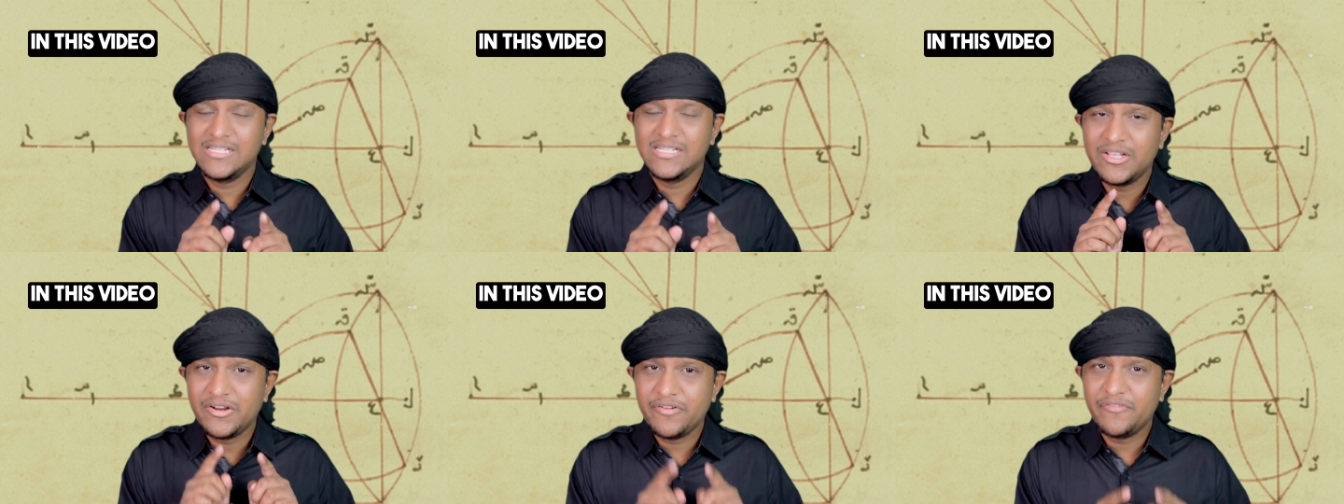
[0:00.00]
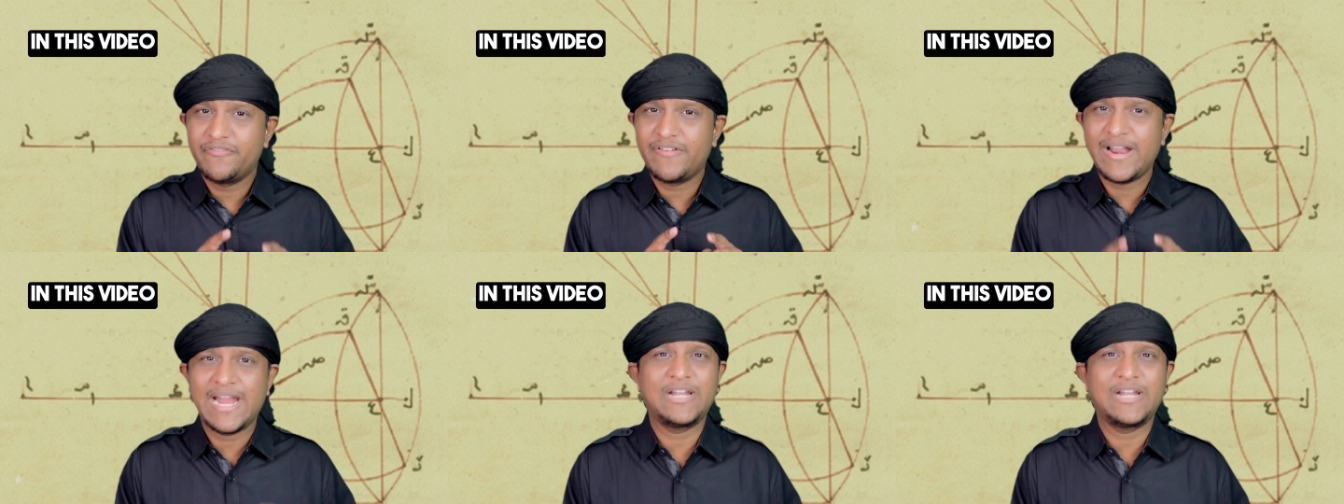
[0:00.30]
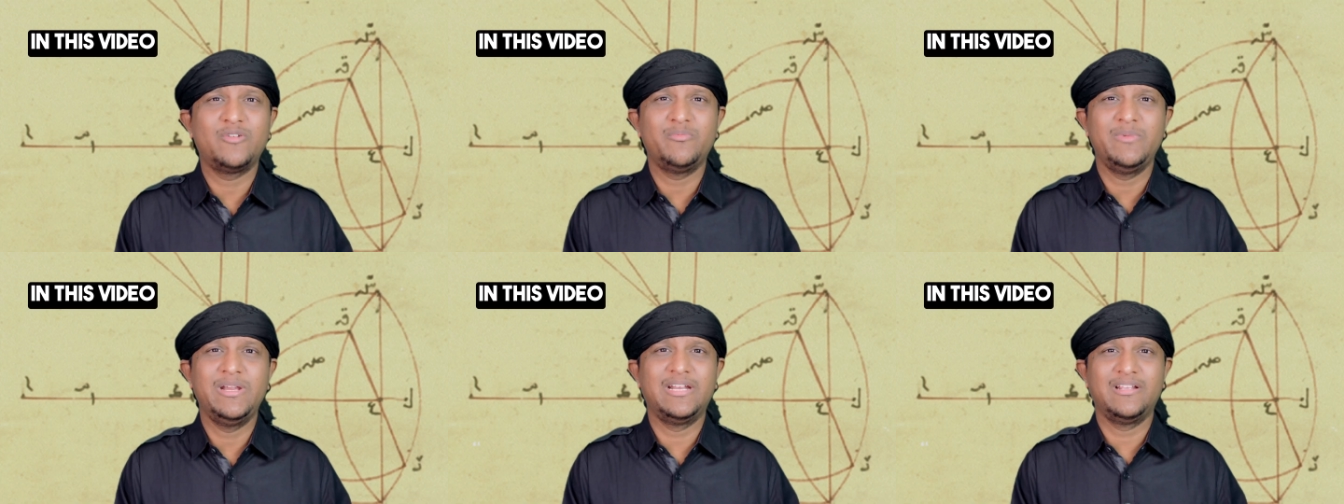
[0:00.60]
is a
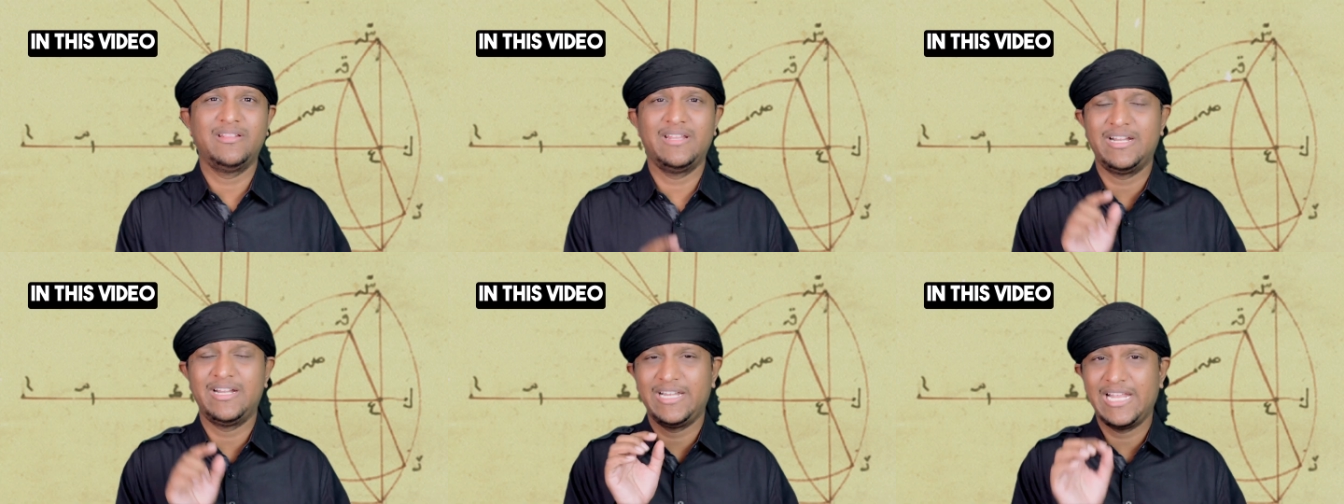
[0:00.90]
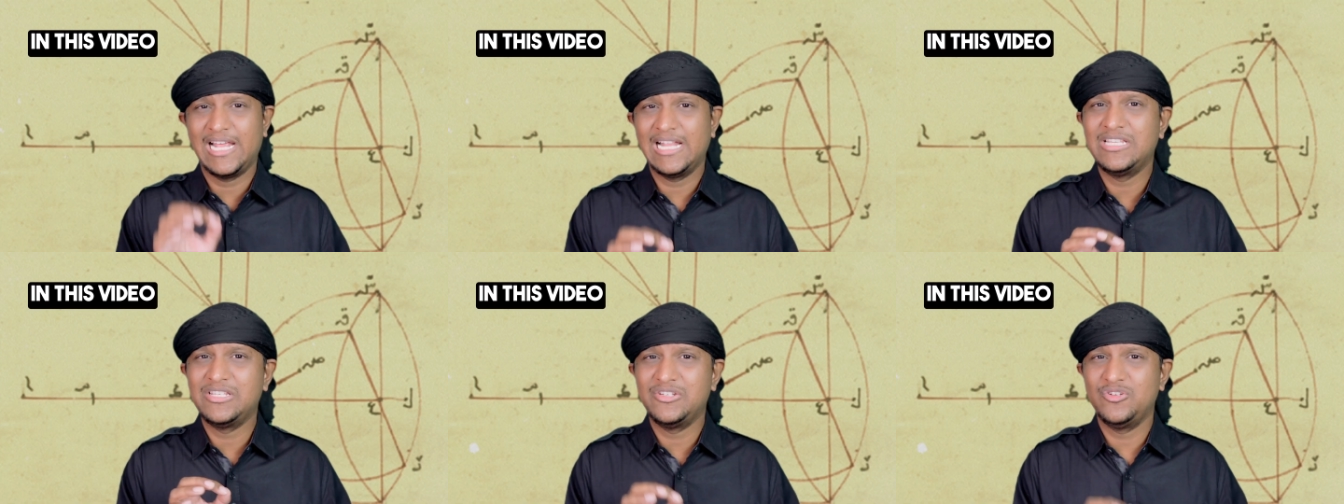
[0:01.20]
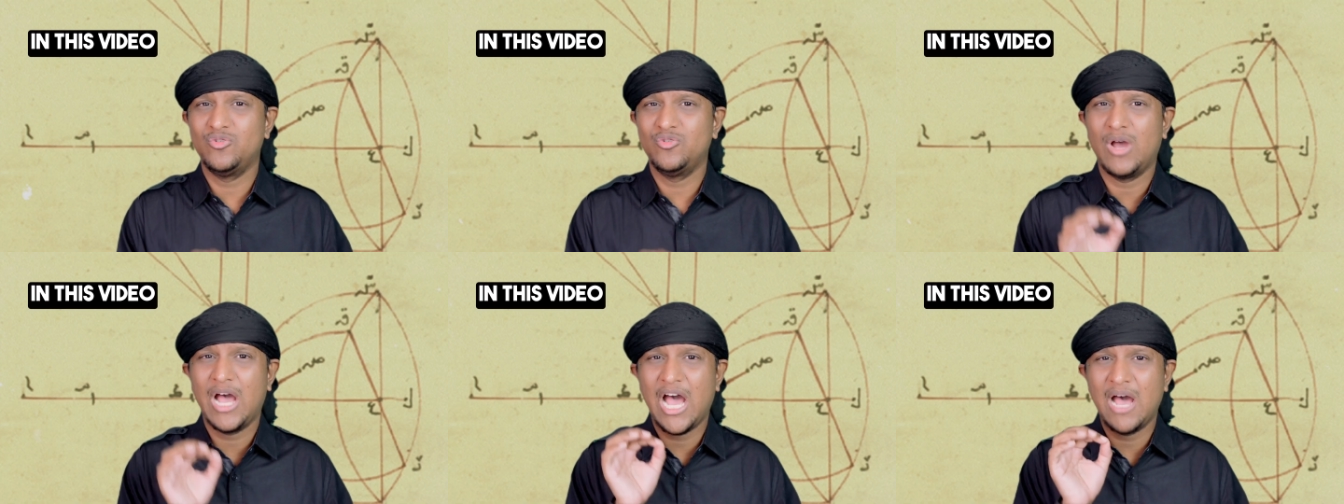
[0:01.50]
refractometer that tells
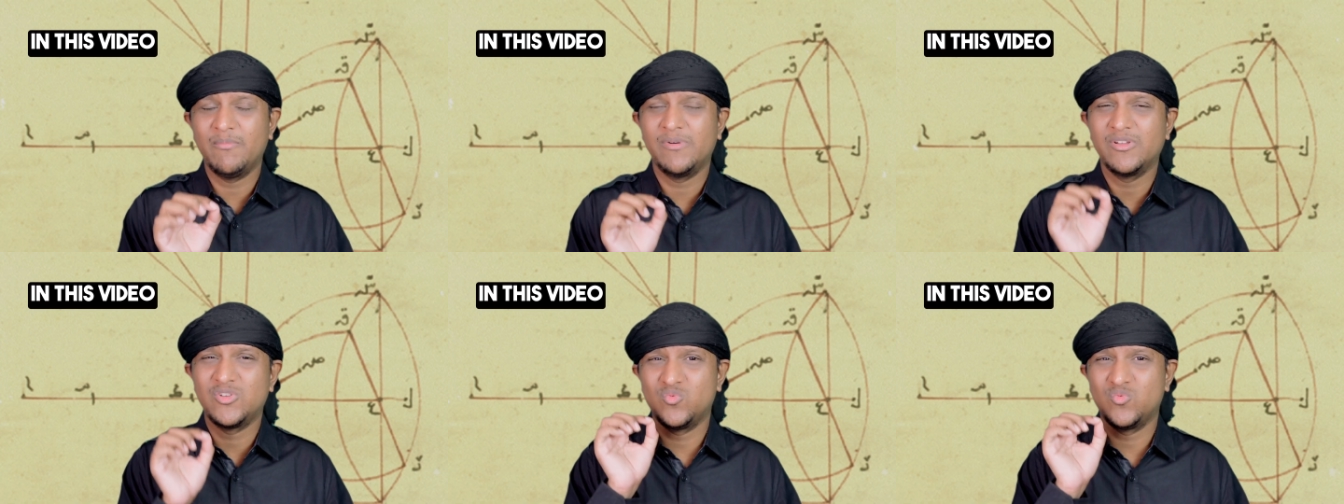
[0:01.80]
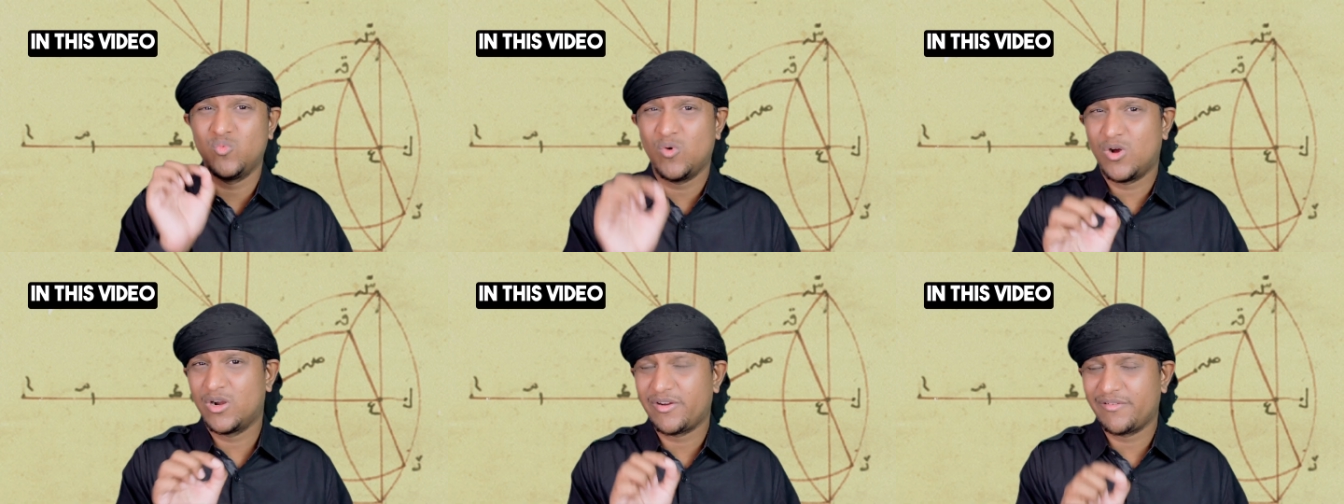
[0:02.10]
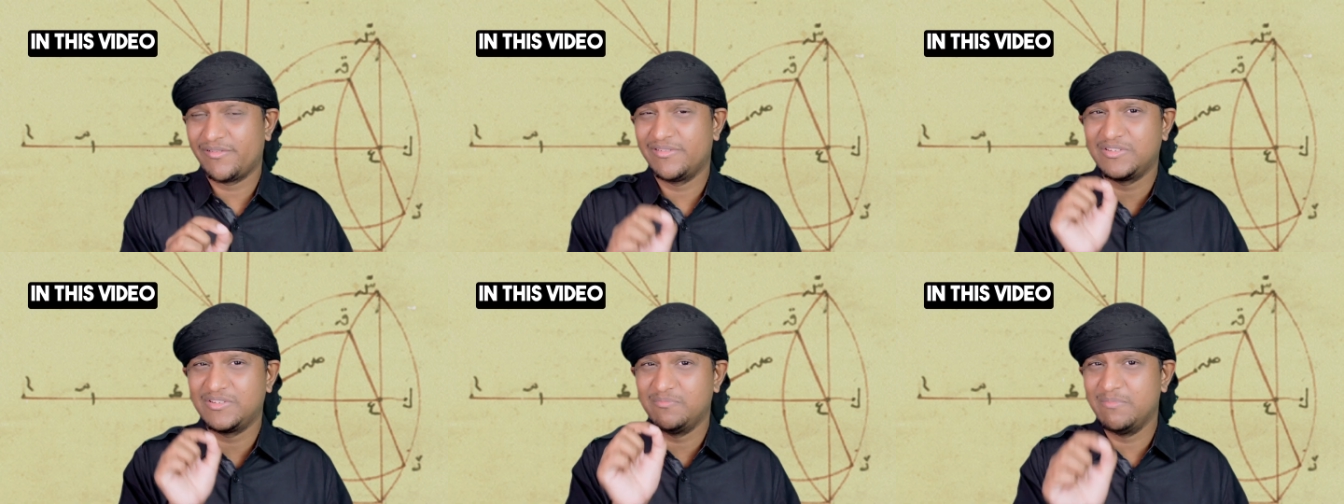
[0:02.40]
you how much
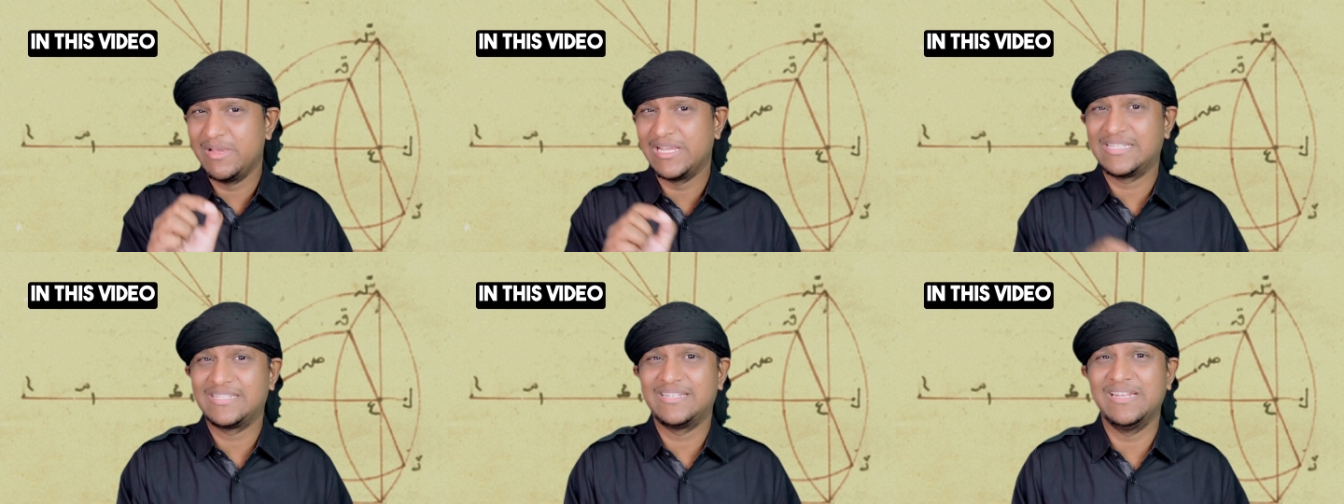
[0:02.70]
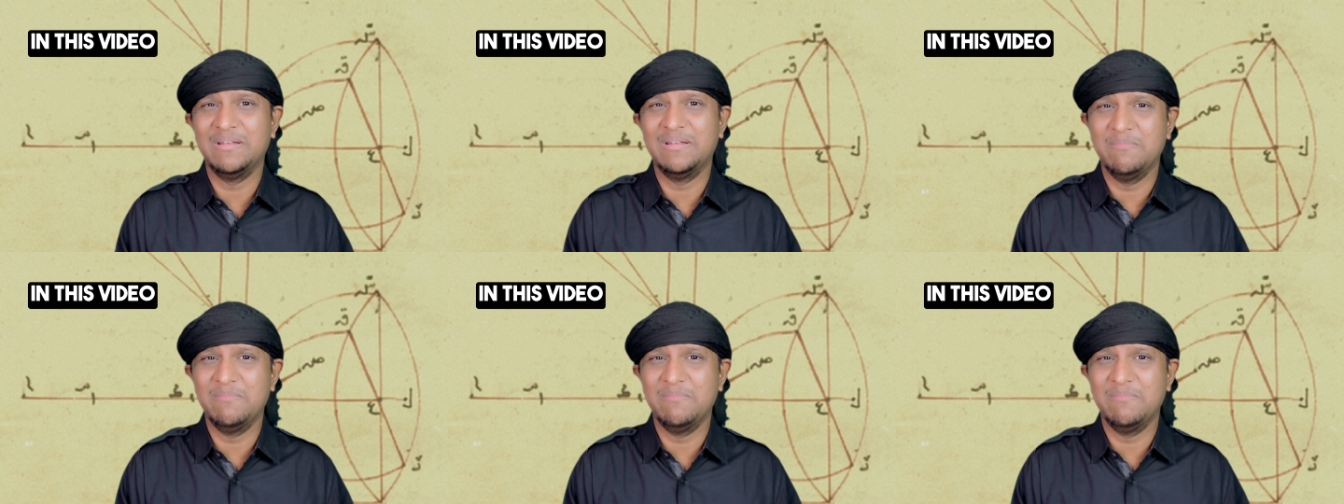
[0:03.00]
water is mixed in